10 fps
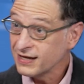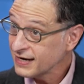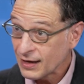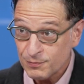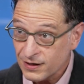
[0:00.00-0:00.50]
We
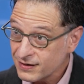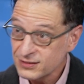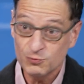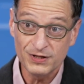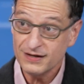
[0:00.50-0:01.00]
didn't have
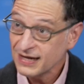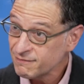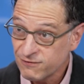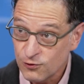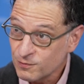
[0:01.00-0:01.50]
parties. We didn't
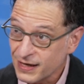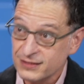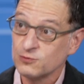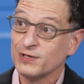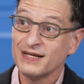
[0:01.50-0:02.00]
have phone
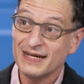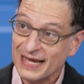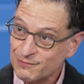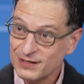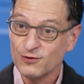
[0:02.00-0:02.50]
banks. We didn't
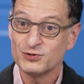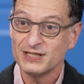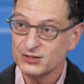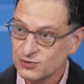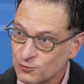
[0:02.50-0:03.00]
have the
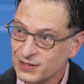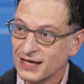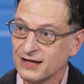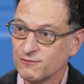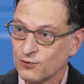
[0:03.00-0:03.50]
obsession with
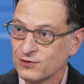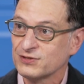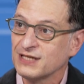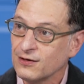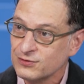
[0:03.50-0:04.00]
getting
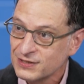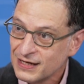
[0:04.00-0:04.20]
voters out.